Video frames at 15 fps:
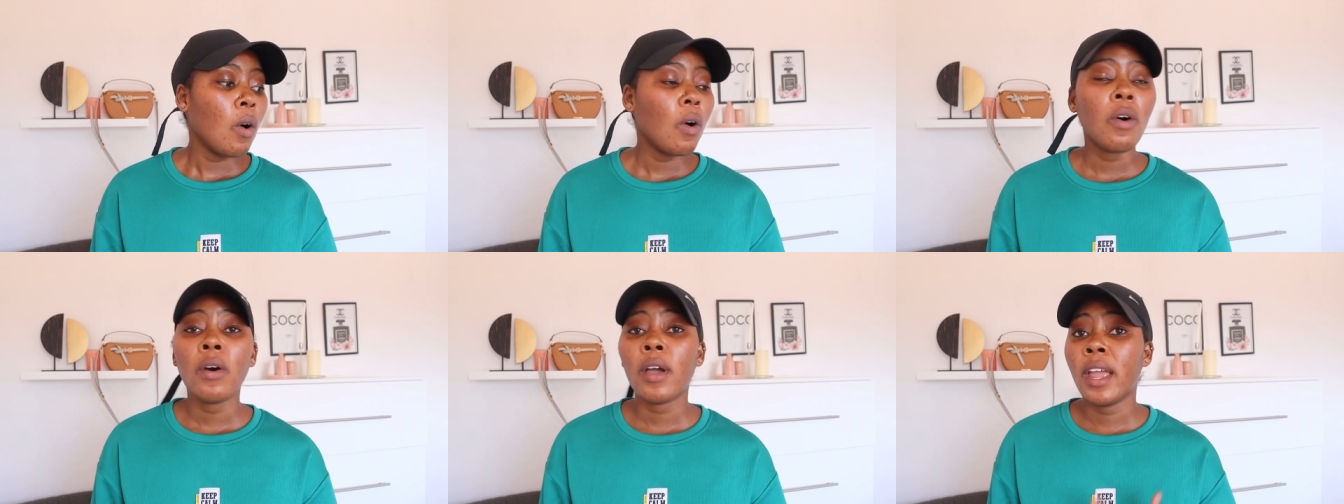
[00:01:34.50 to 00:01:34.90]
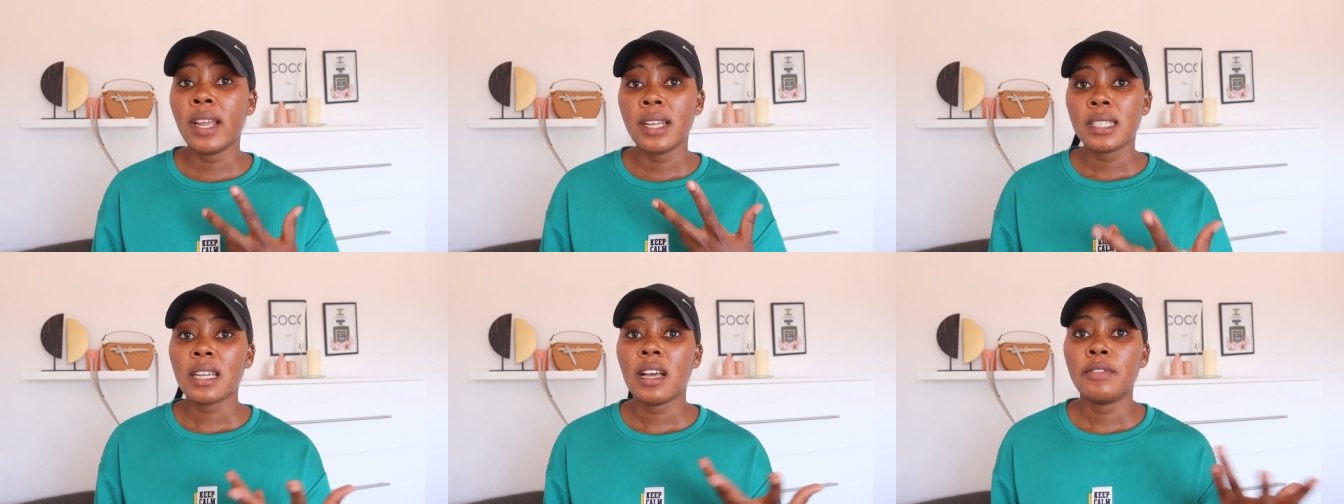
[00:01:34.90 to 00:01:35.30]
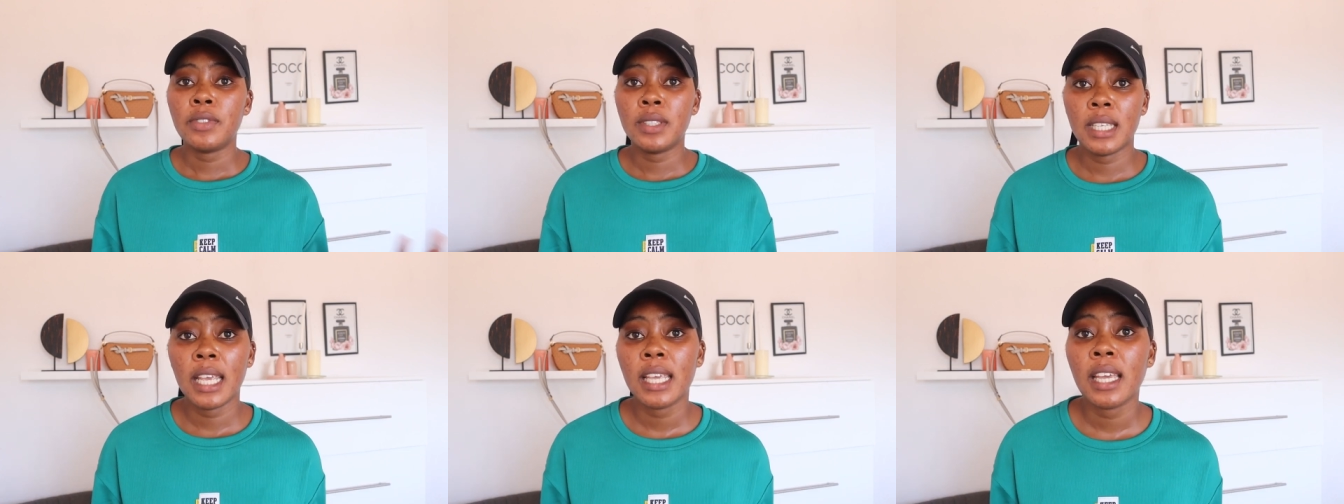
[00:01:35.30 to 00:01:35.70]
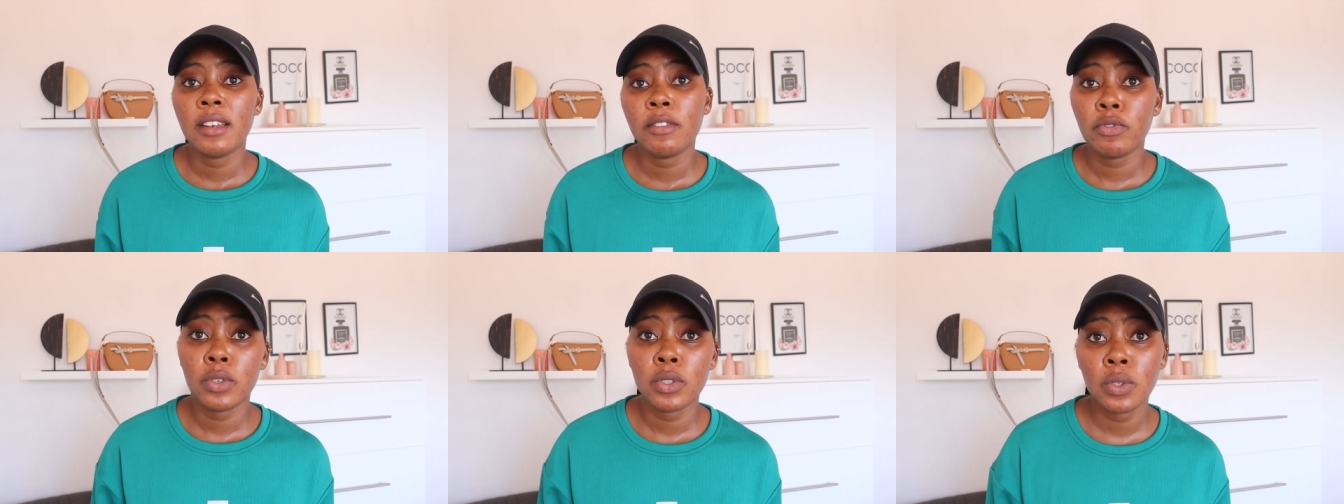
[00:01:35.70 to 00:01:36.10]
and I've
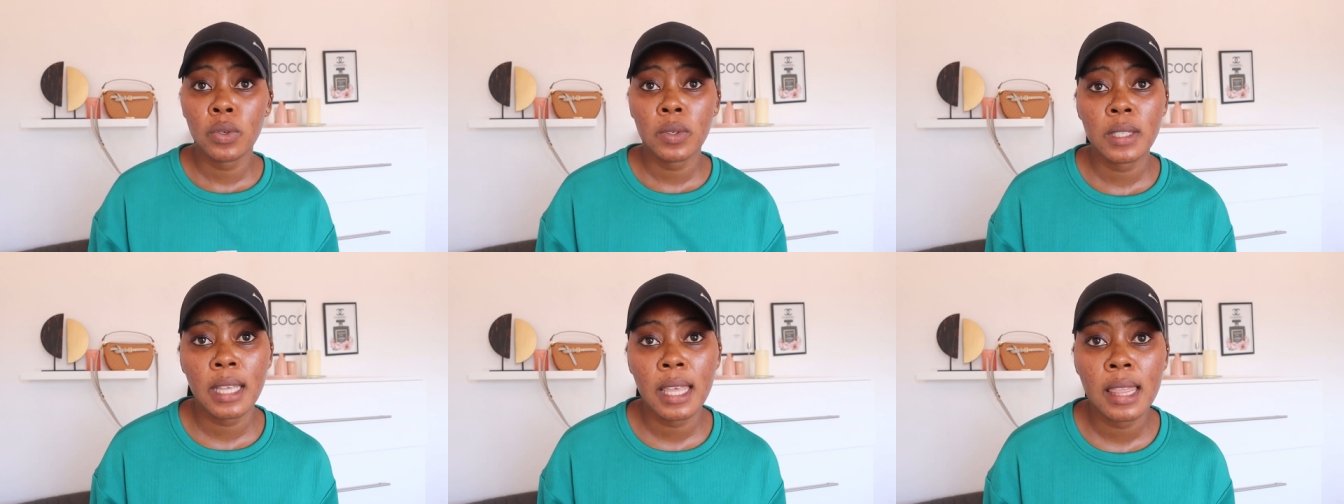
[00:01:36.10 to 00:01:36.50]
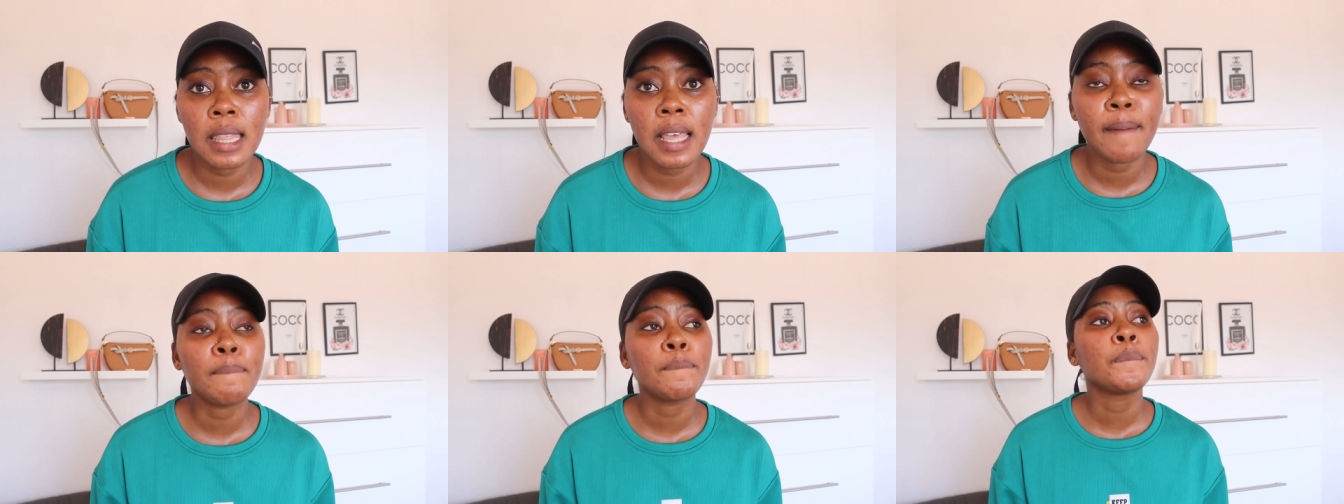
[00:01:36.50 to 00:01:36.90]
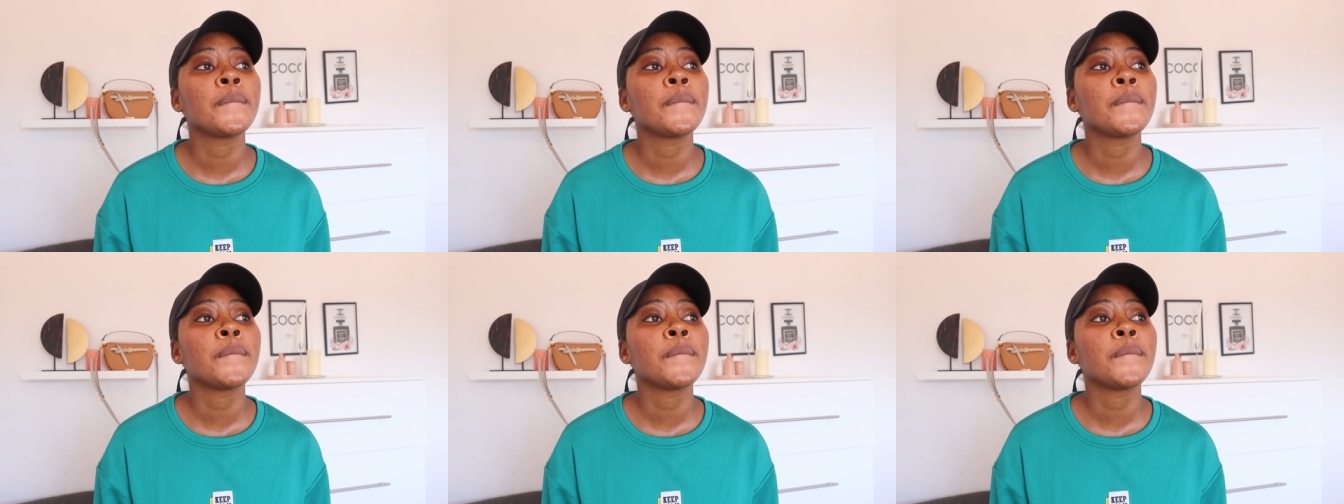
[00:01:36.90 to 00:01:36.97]
taken photos in them.